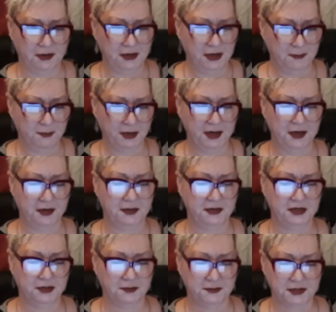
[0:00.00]
he pleaded
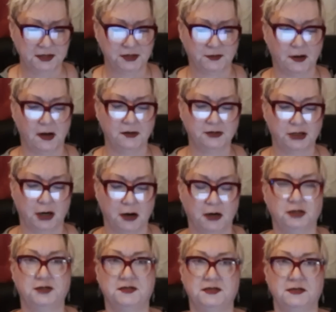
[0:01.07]
guilty to all
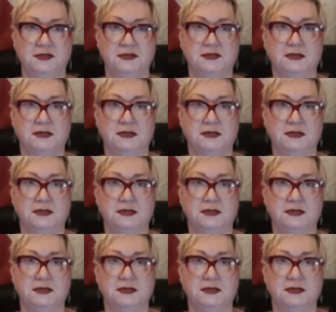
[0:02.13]
charges in